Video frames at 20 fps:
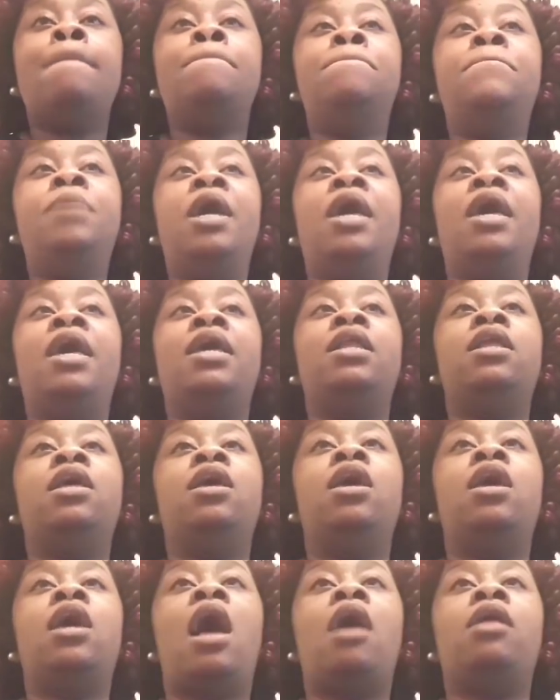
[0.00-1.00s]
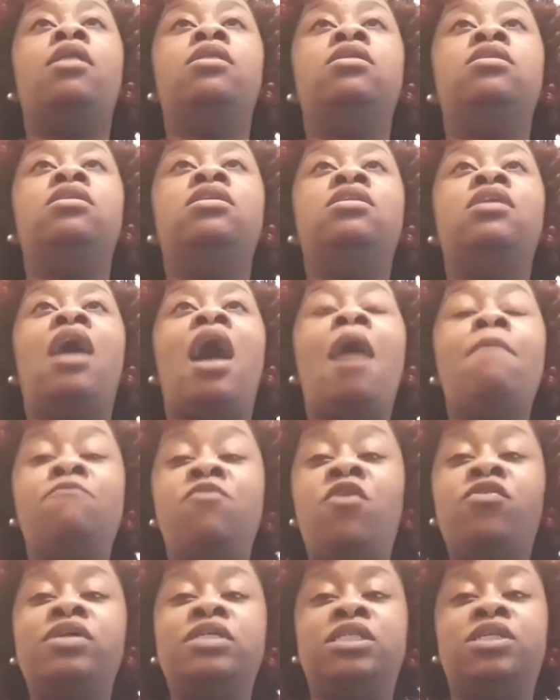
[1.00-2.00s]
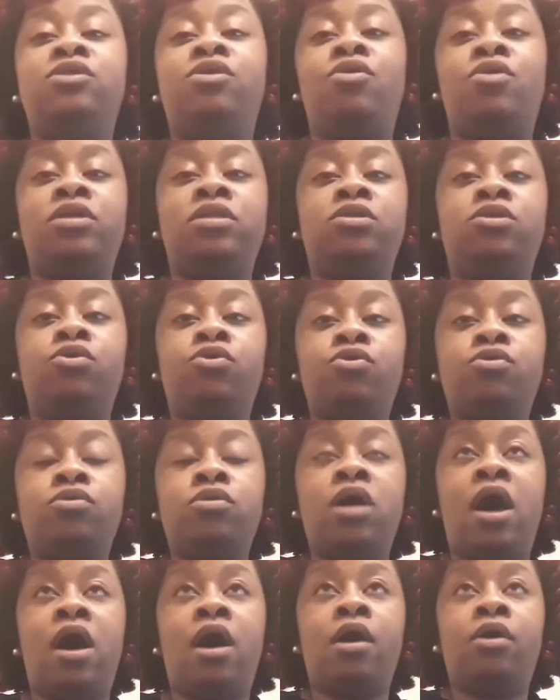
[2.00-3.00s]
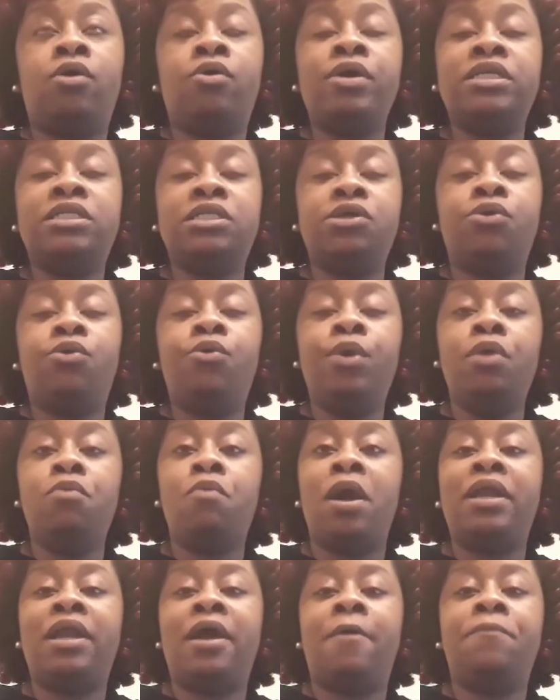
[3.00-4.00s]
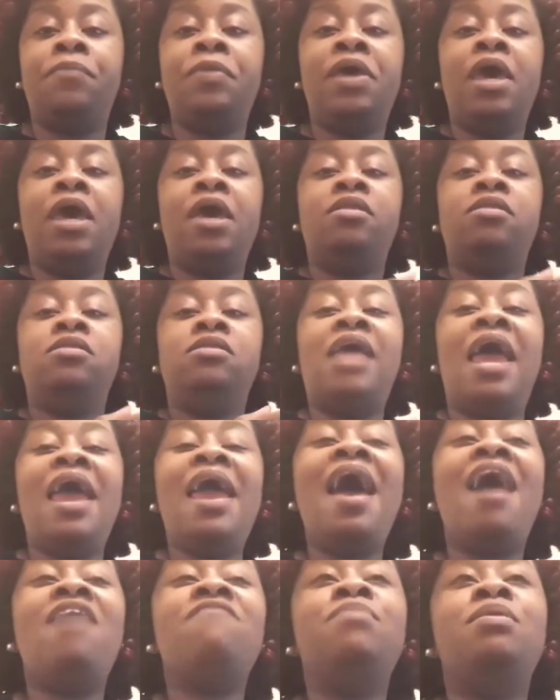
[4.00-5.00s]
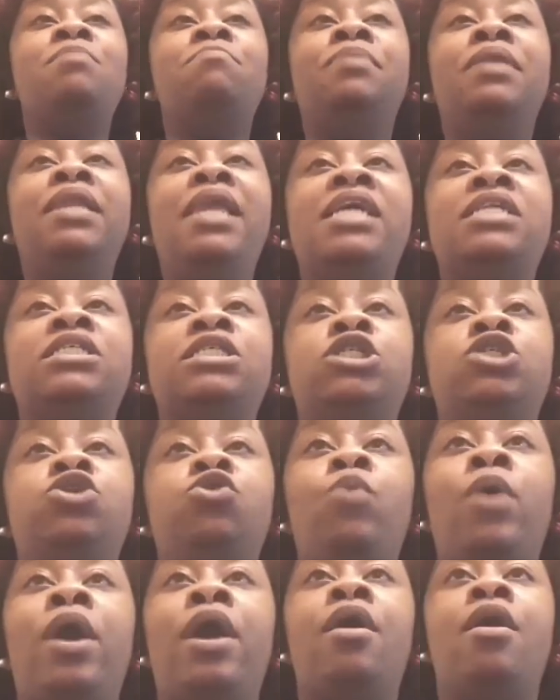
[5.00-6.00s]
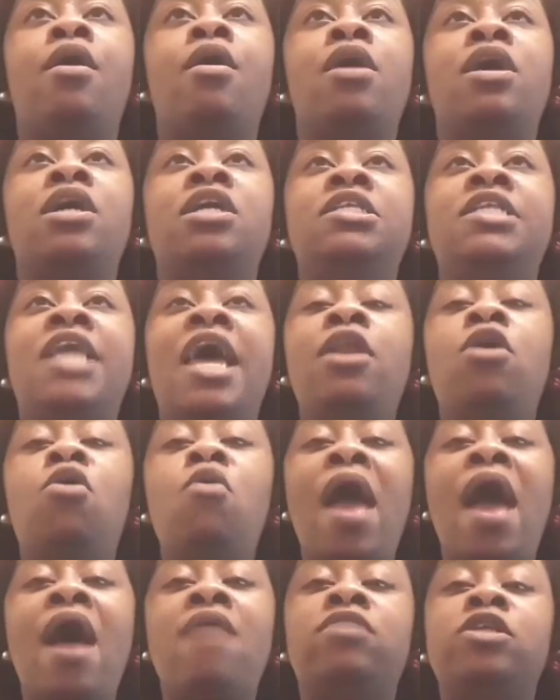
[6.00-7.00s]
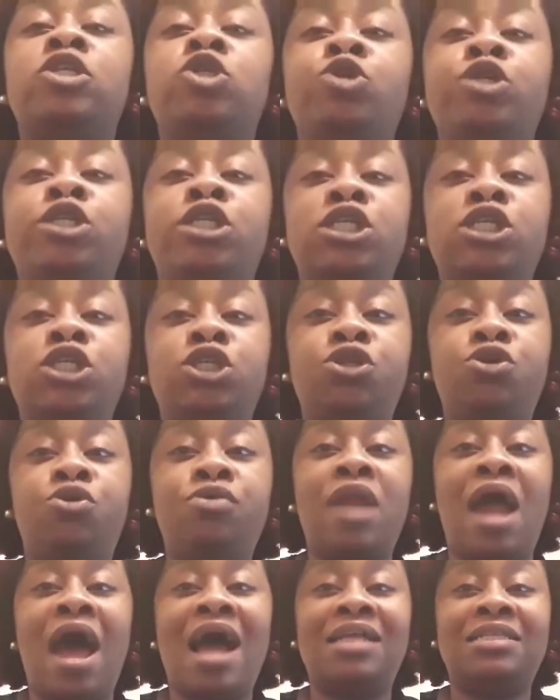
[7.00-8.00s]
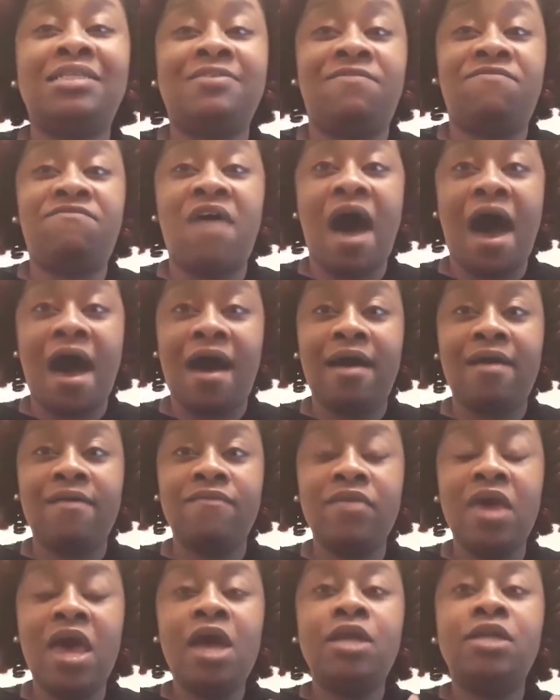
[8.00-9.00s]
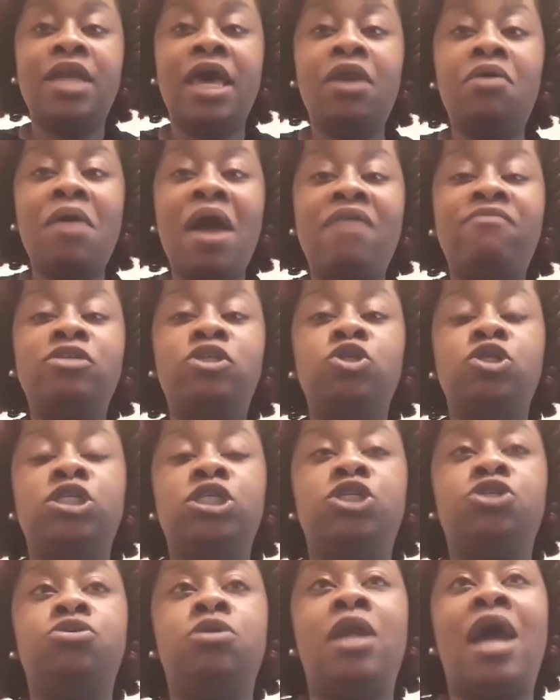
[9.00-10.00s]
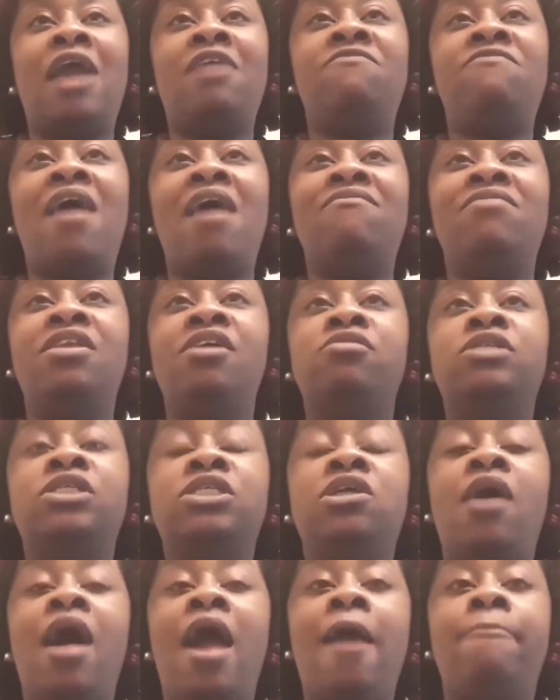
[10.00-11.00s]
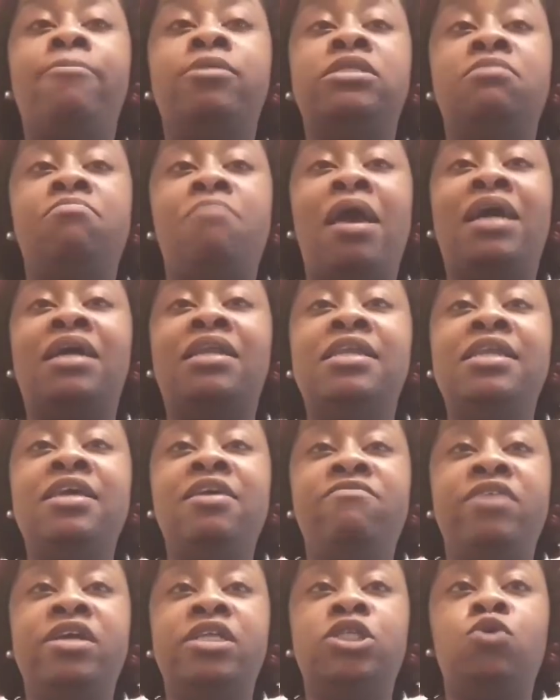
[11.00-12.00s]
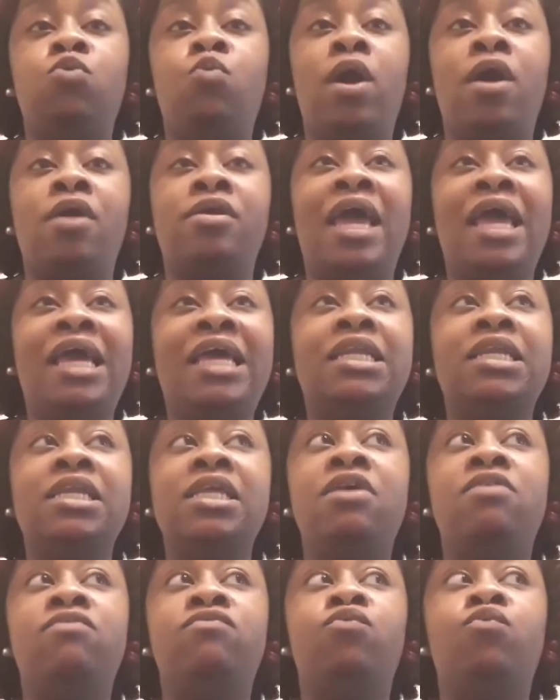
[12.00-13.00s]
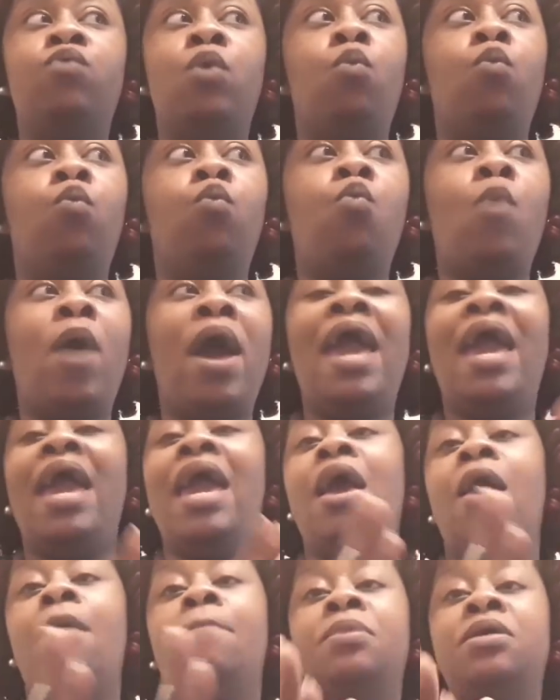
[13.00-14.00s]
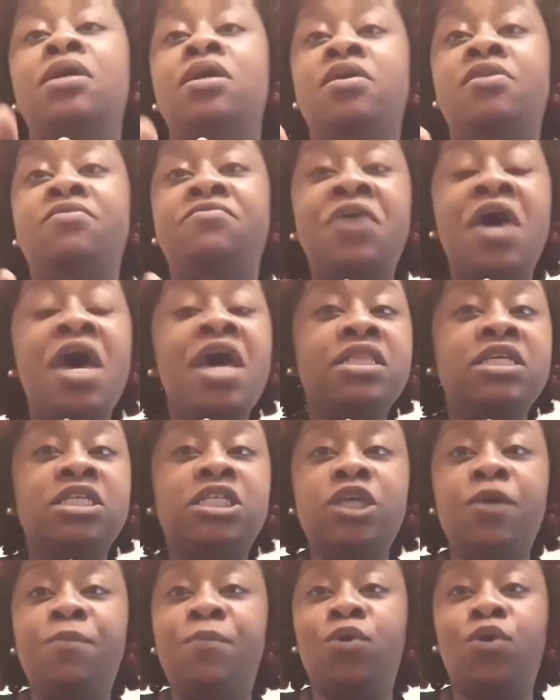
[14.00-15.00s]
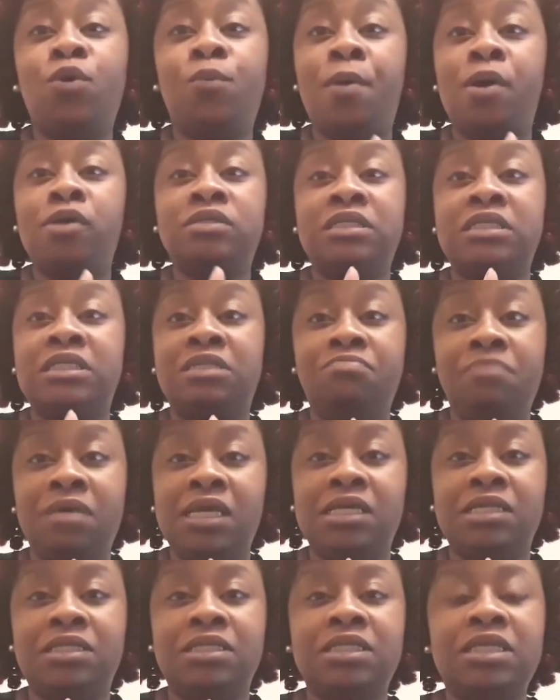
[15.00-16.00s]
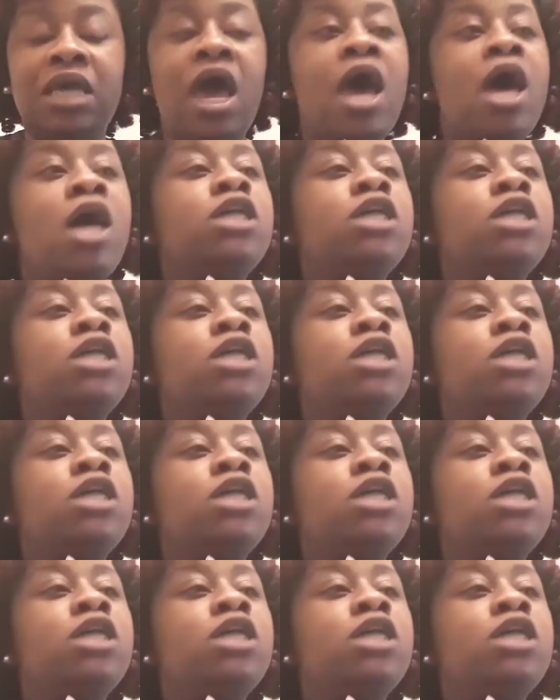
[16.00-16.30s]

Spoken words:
But I'm focusing on Chris and Queen right now. They have been blessed to where they don't have a traditional 9 to 5. They don't have a traditional 9 to 5, and they're still able to make a living to where they can live way above the typical person's means.